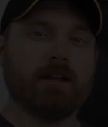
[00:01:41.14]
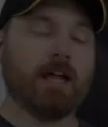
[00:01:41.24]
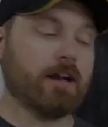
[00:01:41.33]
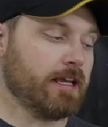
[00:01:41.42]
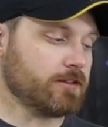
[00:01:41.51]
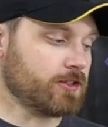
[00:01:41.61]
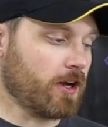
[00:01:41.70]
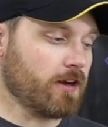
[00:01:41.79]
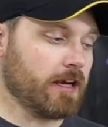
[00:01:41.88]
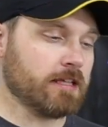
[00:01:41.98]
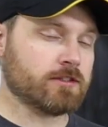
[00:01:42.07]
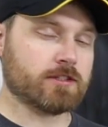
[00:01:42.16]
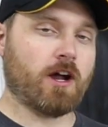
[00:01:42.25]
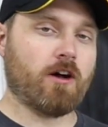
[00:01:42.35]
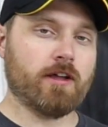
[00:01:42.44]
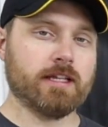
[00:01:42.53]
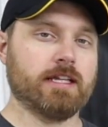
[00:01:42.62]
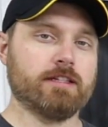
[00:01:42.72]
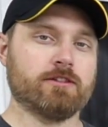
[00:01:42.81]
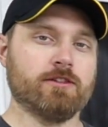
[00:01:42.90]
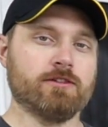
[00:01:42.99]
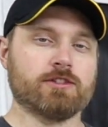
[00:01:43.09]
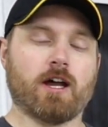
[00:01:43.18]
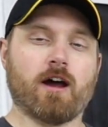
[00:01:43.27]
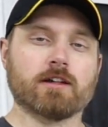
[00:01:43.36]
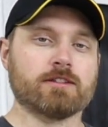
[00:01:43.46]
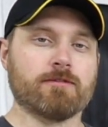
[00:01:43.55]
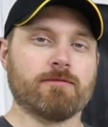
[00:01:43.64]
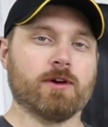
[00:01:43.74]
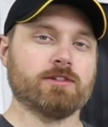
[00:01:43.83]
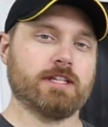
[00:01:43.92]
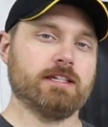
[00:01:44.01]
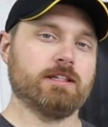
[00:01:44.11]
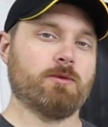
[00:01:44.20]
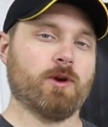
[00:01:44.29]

Now to get started installing these new shocks, the first thing that